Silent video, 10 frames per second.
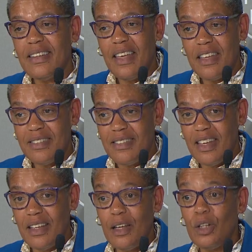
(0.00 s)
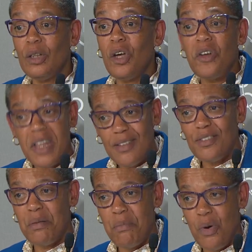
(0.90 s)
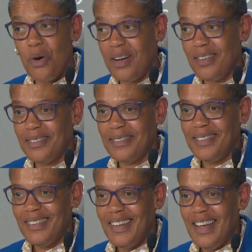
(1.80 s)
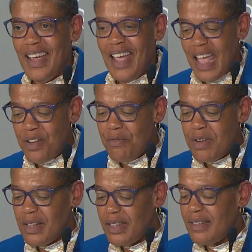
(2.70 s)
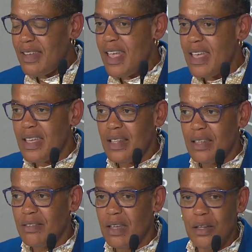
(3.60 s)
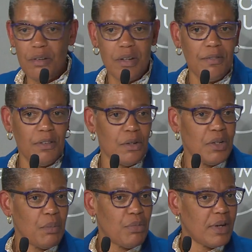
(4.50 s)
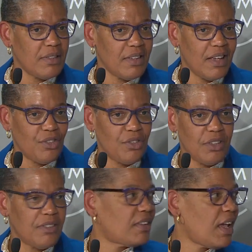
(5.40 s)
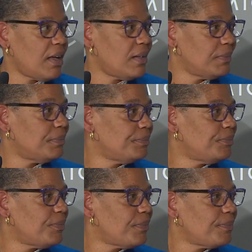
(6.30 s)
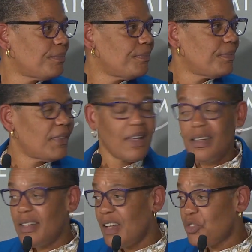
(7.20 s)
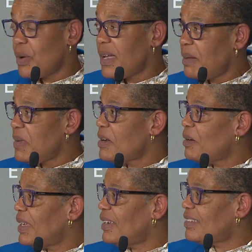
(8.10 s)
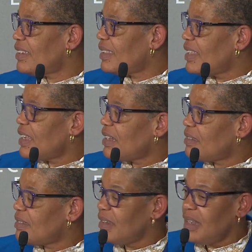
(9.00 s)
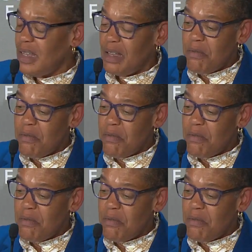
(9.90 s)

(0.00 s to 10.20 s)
testing, learning some more, and really taking this iterative learning process to scale. And that's why I'm here, because I think it